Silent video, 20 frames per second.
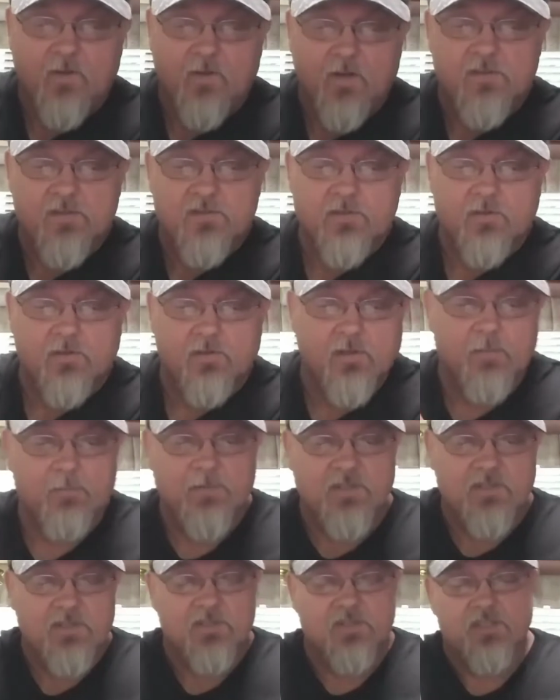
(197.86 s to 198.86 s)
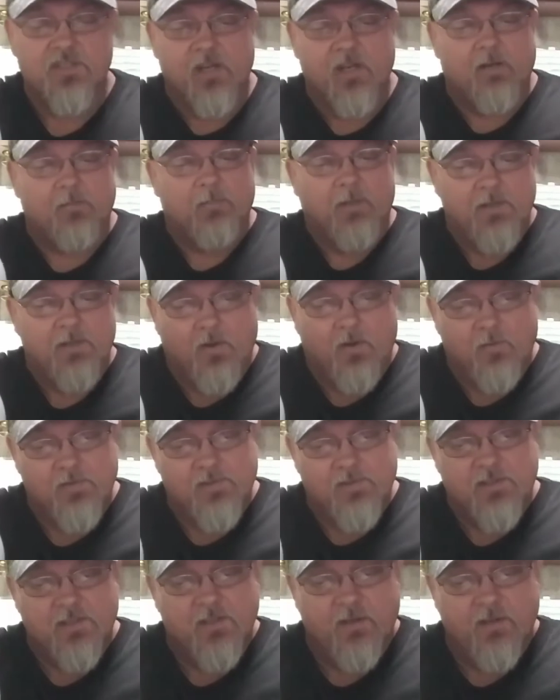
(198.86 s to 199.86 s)
So let me just check my
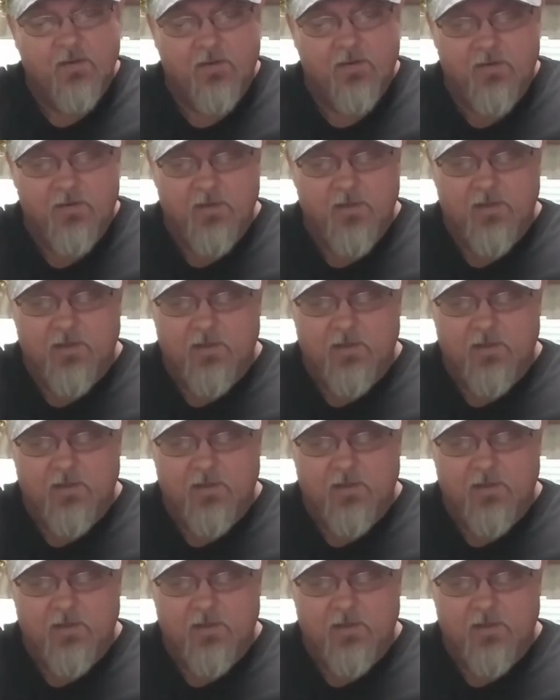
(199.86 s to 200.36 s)
notes here.